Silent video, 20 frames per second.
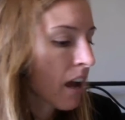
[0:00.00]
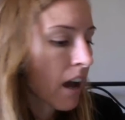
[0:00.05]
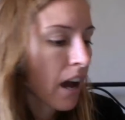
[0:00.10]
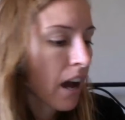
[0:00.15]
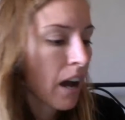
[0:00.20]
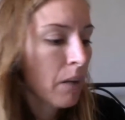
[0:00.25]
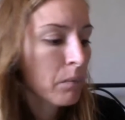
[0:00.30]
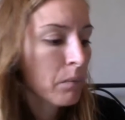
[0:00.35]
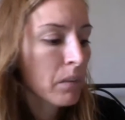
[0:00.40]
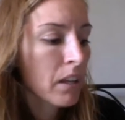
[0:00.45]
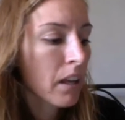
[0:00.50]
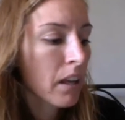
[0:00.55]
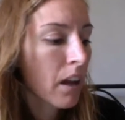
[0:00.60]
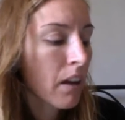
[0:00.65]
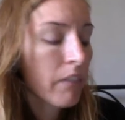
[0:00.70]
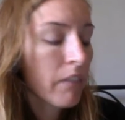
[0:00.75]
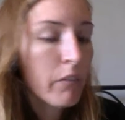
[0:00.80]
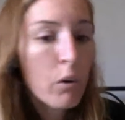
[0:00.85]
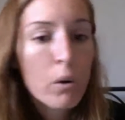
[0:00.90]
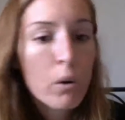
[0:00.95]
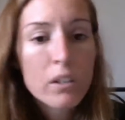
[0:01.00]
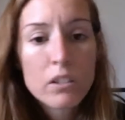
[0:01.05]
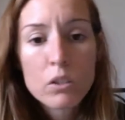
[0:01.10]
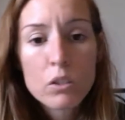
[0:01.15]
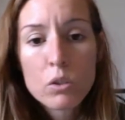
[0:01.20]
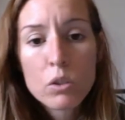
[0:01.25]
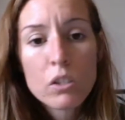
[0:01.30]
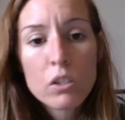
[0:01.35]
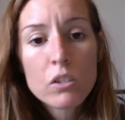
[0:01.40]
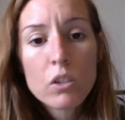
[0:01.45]
Of course, the
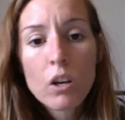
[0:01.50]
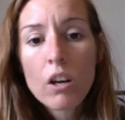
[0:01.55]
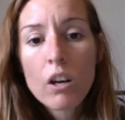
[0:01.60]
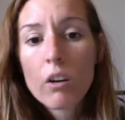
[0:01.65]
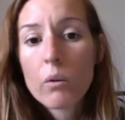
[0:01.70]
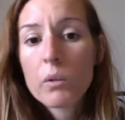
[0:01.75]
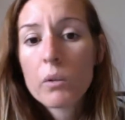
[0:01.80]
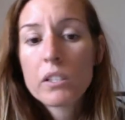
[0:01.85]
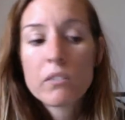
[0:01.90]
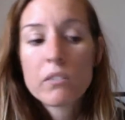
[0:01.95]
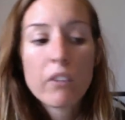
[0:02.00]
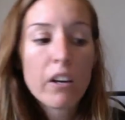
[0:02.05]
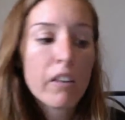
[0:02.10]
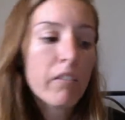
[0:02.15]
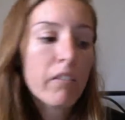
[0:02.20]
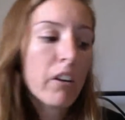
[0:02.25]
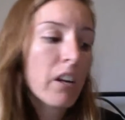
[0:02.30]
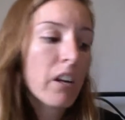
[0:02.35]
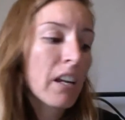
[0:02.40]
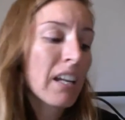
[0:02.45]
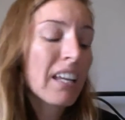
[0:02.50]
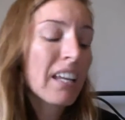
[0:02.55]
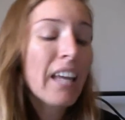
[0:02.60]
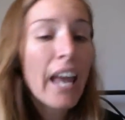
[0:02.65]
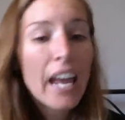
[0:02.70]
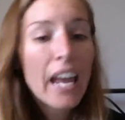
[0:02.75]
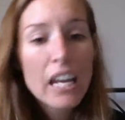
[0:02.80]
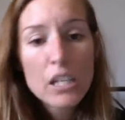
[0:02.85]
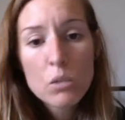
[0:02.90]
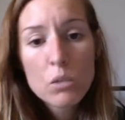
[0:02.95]
students are always very, very
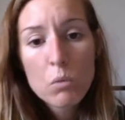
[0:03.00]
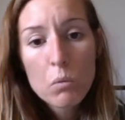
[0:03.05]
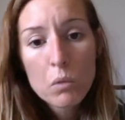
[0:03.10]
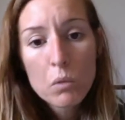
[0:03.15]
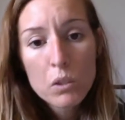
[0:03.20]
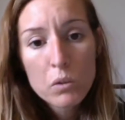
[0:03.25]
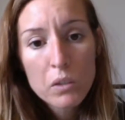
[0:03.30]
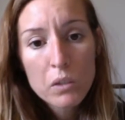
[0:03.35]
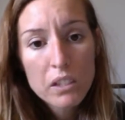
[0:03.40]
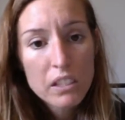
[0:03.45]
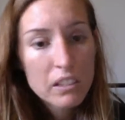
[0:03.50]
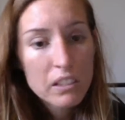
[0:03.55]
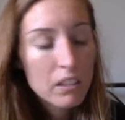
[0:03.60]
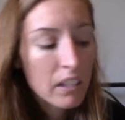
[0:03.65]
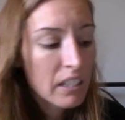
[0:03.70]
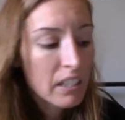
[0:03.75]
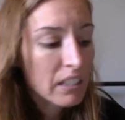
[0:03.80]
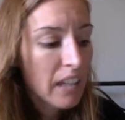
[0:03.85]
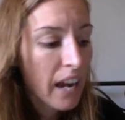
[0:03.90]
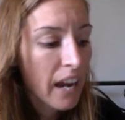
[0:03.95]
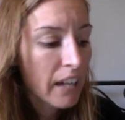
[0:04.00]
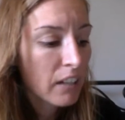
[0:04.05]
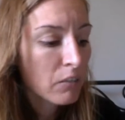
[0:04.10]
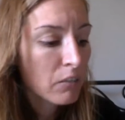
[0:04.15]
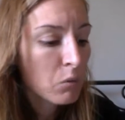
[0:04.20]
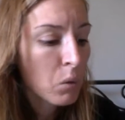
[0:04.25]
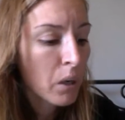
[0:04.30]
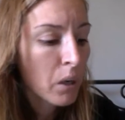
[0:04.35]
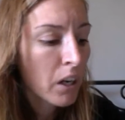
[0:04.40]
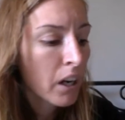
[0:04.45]
engaged when we're doing this kind
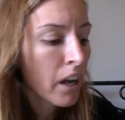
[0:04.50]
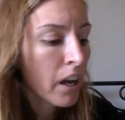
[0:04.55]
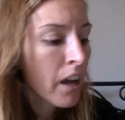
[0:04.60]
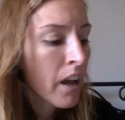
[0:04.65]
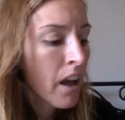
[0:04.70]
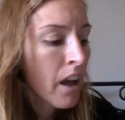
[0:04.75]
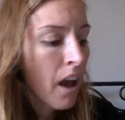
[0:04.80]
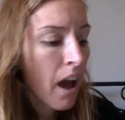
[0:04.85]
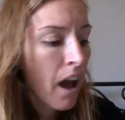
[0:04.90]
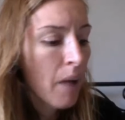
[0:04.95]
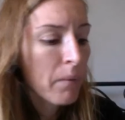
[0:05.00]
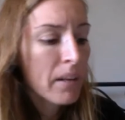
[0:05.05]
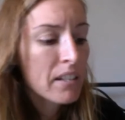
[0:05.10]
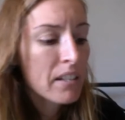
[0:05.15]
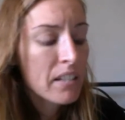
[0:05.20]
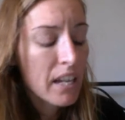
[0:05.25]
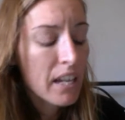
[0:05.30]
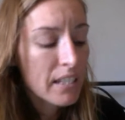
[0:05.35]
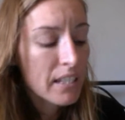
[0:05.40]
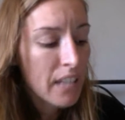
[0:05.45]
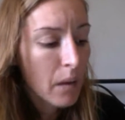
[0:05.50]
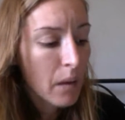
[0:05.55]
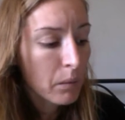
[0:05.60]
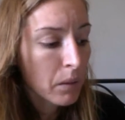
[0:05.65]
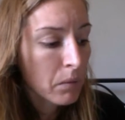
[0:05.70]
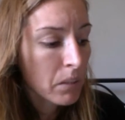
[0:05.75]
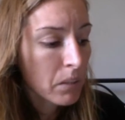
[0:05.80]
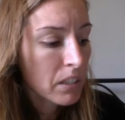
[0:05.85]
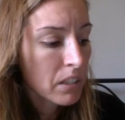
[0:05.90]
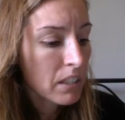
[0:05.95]
of work. It does help
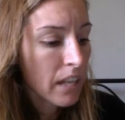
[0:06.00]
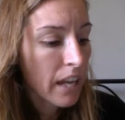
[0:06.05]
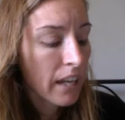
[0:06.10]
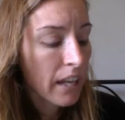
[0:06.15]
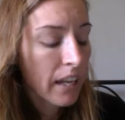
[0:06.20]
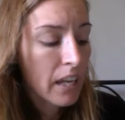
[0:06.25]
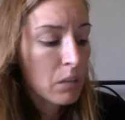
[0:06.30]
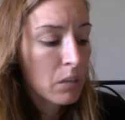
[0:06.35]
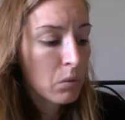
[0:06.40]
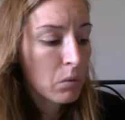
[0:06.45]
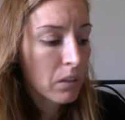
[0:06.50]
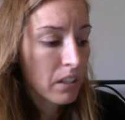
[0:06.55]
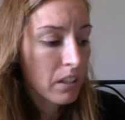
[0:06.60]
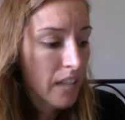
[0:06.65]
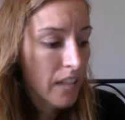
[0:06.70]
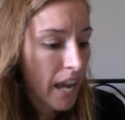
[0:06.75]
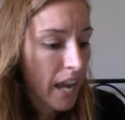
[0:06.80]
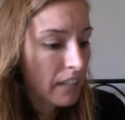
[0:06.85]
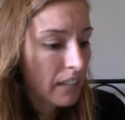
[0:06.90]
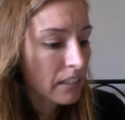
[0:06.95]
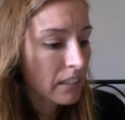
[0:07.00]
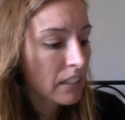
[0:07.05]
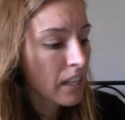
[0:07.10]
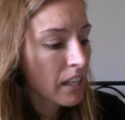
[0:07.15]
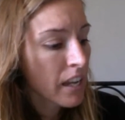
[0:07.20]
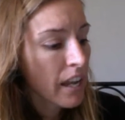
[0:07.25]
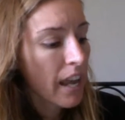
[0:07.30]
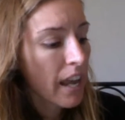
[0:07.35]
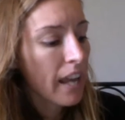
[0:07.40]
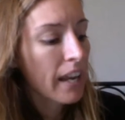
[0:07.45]
them to stay engaged with the text.
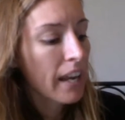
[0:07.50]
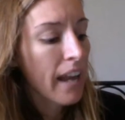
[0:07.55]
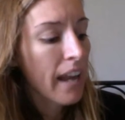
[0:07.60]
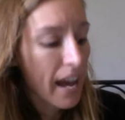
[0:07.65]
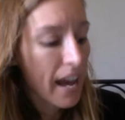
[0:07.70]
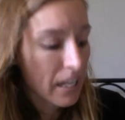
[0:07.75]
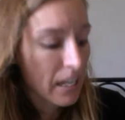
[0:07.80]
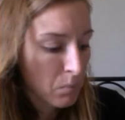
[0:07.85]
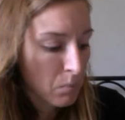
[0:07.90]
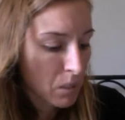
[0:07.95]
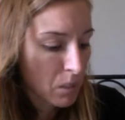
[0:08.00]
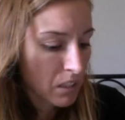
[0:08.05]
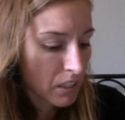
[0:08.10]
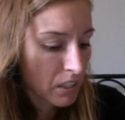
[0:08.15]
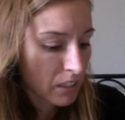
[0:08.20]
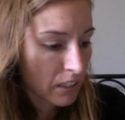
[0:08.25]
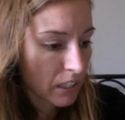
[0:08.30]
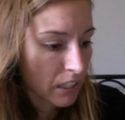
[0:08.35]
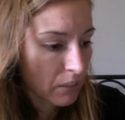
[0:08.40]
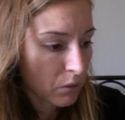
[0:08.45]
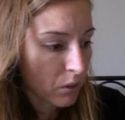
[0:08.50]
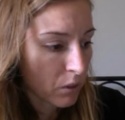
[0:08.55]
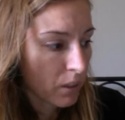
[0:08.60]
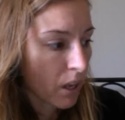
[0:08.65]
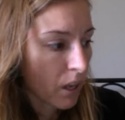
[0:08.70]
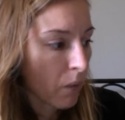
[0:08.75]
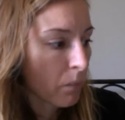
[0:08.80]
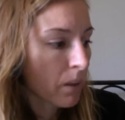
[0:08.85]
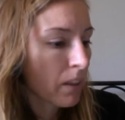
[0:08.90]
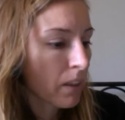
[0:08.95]
It has been successful in
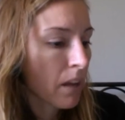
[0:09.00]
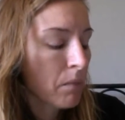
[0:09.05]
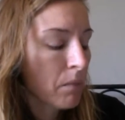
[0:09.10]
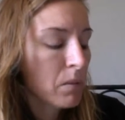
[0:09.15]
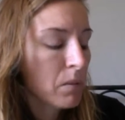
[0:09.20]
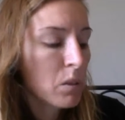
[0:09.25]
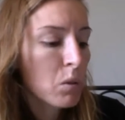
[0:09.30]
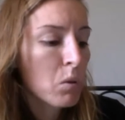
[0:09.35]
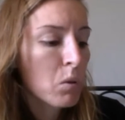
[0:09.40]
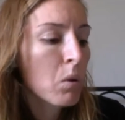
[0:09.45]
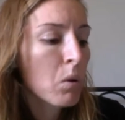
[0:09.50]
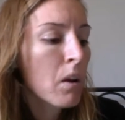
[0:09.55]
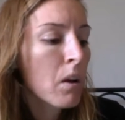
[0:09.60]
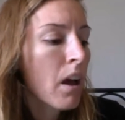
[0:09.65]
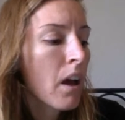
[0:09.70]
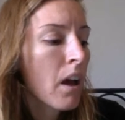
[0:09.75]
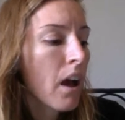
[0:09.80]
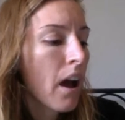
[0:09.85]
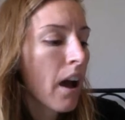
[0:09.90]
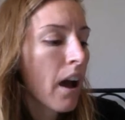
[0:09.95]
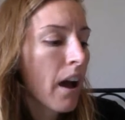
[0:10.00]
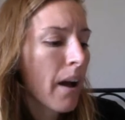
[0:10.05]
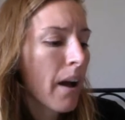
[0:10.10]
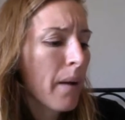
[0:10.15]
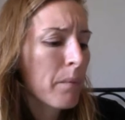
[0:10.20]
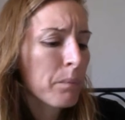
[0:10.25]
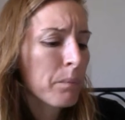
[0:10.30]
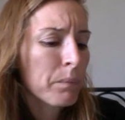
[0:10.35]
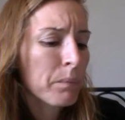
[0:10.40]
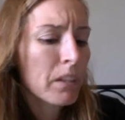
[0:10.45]
helping them to
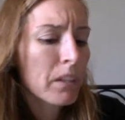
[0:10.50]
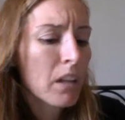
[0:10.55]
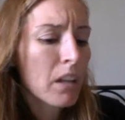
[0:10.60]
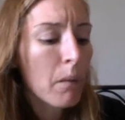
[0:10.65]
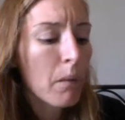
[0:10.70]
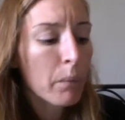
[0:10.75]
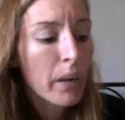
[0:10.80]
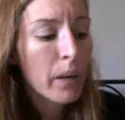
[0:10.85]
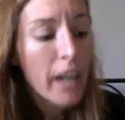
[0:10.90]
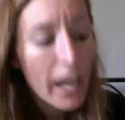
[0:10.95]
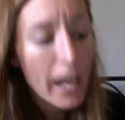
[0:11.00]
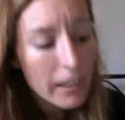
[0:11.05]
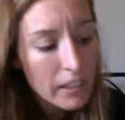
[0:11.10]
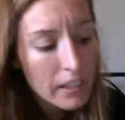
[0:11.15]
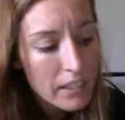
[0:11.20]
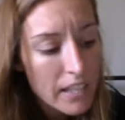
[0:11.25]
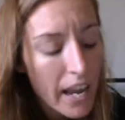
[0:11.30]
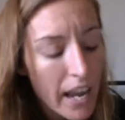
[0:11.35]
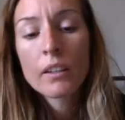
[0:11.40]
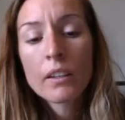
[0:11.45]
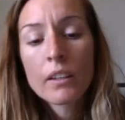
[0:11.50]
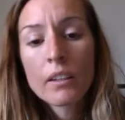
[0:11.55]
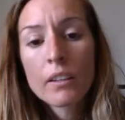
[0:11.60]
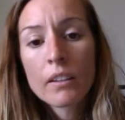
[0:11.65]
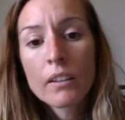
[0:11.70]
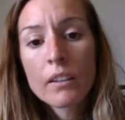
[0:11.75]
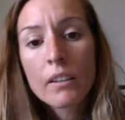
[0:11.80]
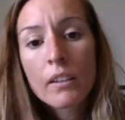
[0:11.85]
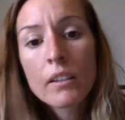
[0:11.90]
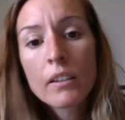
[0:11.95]
comprehend the text,
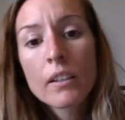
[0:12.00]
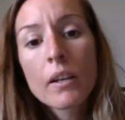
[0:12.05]
but